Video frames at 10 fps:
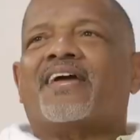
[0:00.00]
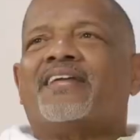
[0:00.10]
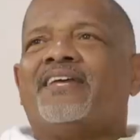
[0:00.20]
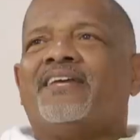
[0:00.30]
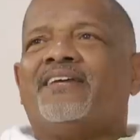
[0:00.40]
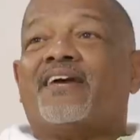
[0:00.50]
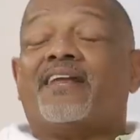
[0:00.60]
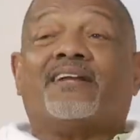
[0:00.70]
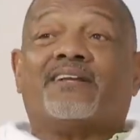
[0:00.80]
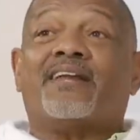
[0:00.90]
And he
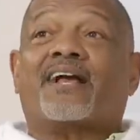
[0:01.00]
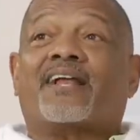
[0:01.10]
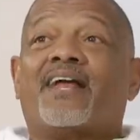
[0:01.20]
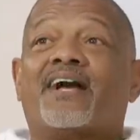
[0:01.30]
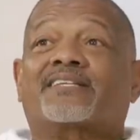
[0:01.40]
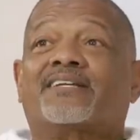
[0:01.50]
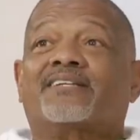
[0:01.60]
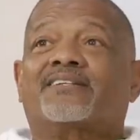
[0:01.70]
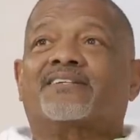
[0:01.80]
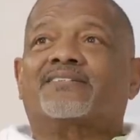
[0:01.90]
and I and I clocked
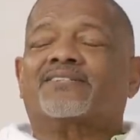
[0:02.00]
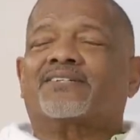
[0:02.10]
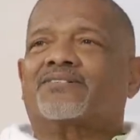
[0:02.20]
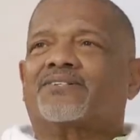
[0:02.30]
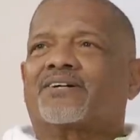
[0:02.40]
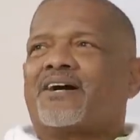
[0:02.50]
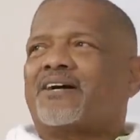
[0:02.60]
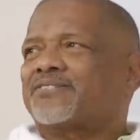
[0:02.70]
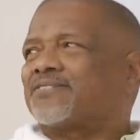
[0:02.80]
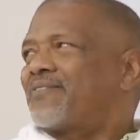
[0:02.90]
it. The, the
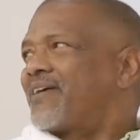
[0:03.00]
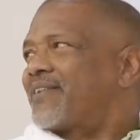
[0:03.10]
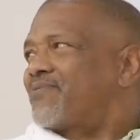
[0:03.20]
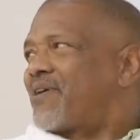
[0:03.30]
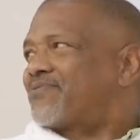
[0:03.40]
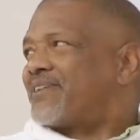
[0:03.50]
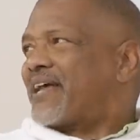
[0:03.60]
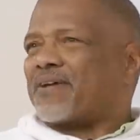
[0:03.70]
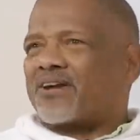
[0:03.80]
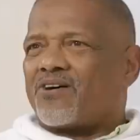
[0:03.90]
Acosta, I forgot the ref's
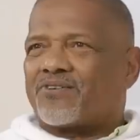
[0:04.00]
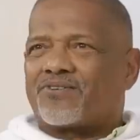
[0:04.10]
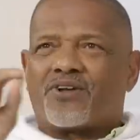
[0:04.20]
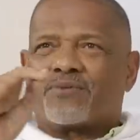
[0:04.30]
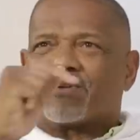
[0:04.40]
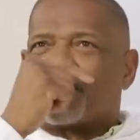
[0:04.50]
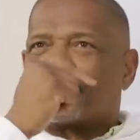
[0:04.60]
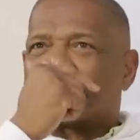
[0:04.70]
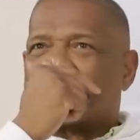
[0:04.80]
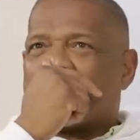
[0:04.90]
name that called it on him a
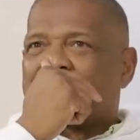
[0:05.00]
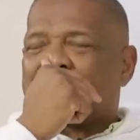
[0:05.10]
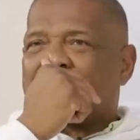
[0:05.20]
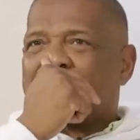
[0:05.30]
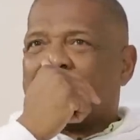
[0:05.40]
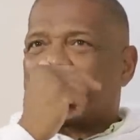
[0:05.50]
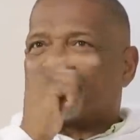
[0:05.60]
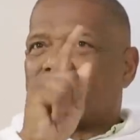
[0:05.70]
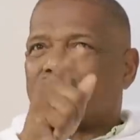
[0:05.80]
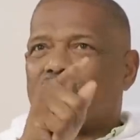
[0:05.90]
couple of times in the game
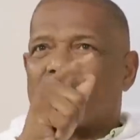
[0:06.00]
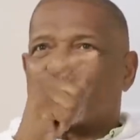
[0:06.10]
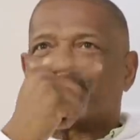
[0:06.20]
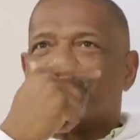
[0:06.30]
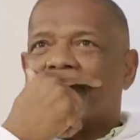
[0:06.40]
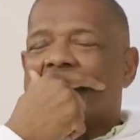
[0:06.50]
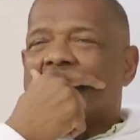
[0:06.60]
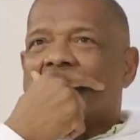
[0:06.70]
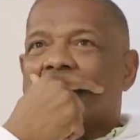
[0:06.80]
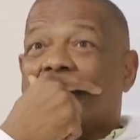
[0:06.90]
against the Warriors. But
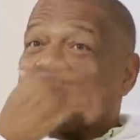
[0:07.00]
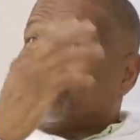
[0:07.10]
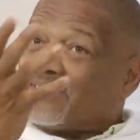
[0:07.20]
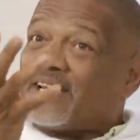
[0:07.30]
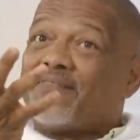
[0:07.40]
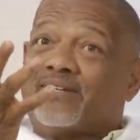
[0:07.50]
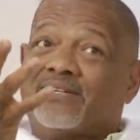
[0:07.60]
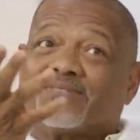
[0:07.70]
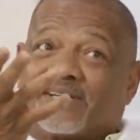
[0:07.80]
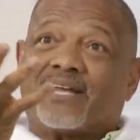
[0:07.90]
but he was 11.
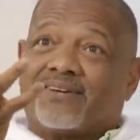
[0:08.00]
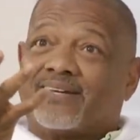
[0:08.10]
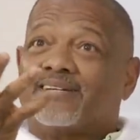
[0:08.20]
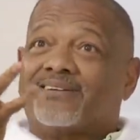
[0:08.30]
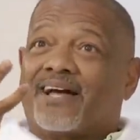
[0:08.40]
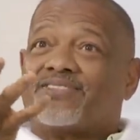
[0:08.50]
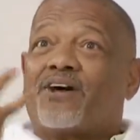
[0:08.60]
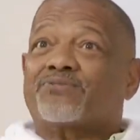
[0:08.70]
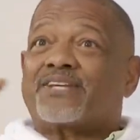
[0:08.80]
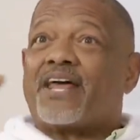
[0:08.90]
He was 11. And, you know, I
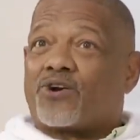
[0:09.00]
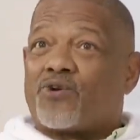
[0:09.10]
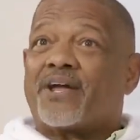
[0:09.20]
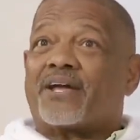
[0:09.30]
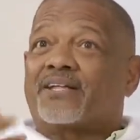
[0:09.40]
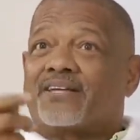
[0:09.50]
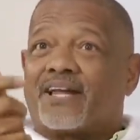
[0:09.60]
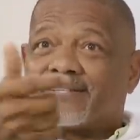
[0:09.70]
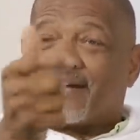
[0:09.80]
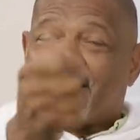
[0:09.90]
thought it was kind of quick, and then
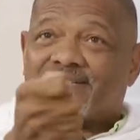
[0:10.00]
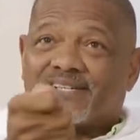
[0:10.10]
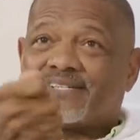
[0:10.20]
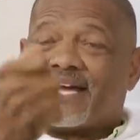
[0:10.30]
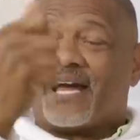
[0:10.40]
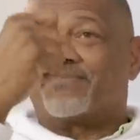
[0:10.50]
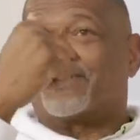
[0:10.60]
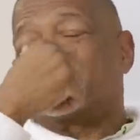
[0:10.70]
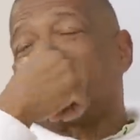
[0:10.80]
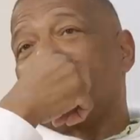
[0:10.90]
I, I actually timed it.